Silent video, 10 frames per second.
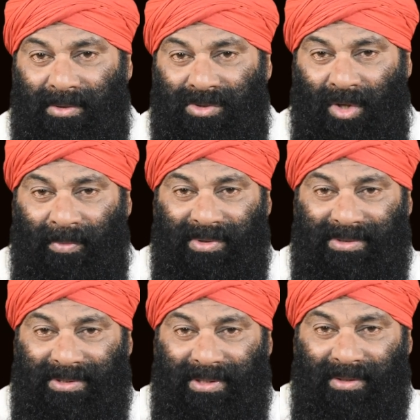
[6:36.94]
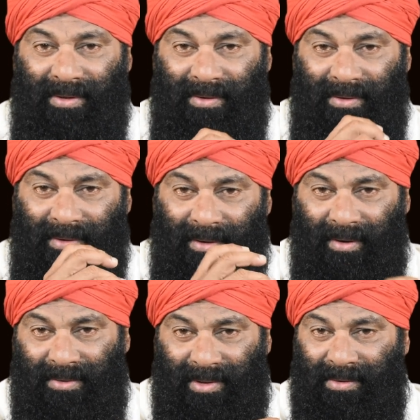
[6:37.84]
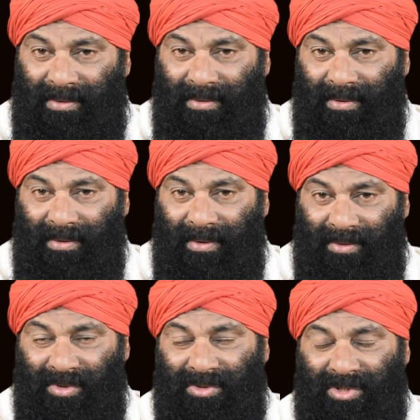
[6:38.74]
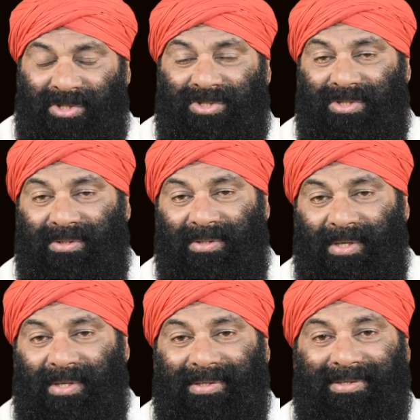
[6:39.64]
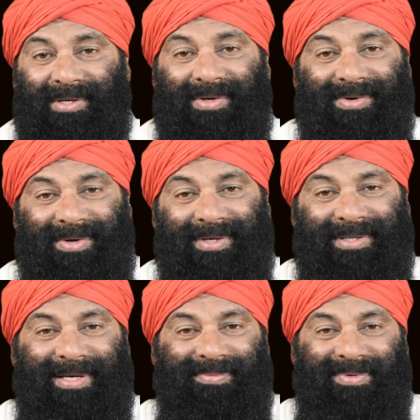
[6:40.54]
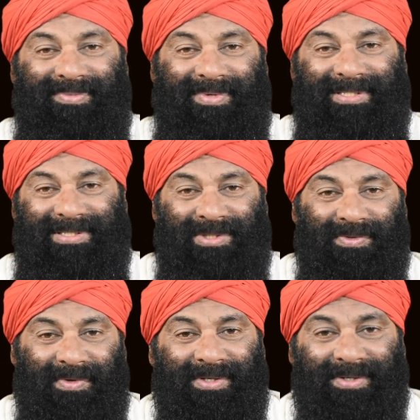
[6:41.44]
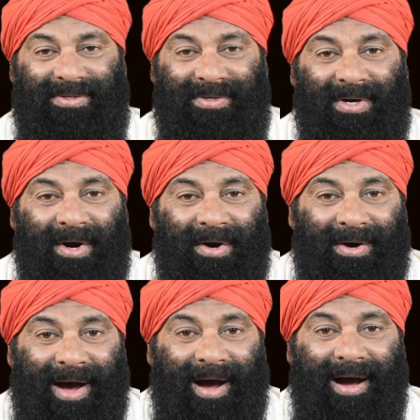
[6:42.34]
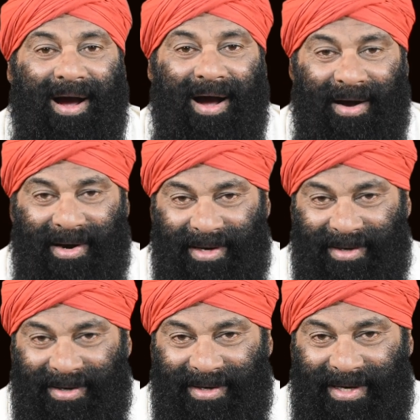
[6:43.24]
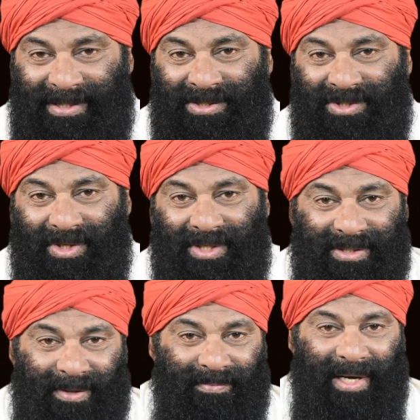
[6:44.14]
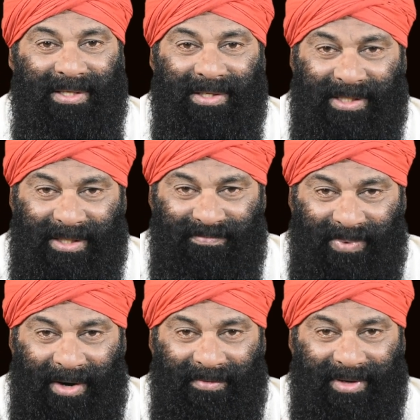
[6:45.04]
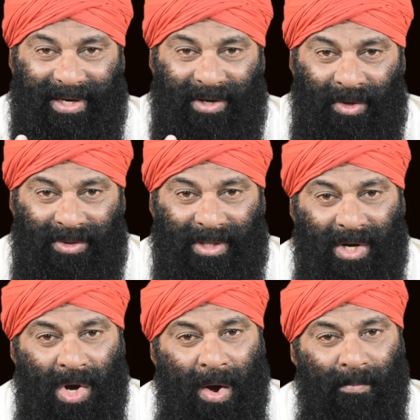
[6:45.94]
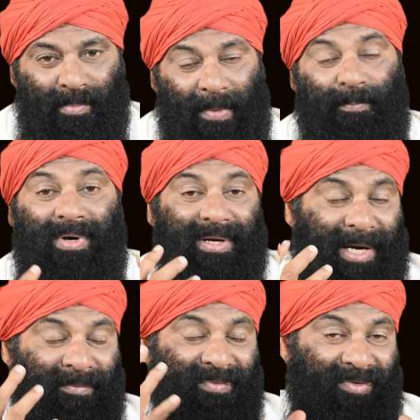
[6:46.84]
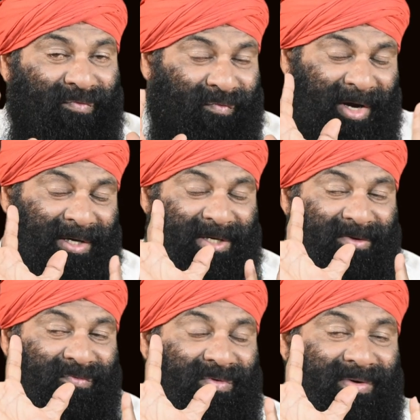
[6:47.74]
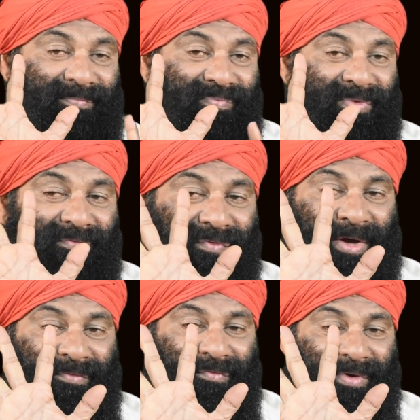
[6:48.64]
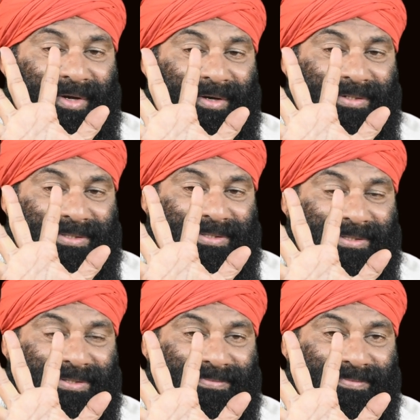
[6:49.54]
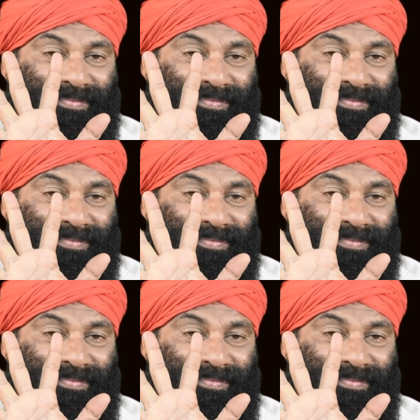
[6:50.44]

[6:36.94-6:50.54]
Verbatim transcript: Swamiji. Or the, or the teacher, you are going there because you wanted to enjoy the magnetic power around there. People come with five different, five fingers,